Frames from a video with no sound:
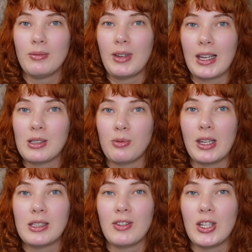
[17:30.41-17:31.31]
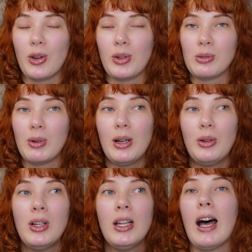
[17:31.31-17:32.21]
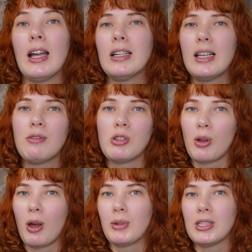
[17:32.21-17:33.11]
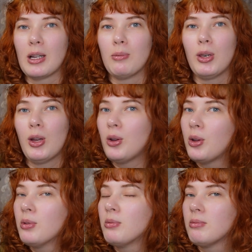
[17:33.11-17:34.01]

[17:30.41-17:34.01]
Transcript: next week's video as well, and leave some comments down below.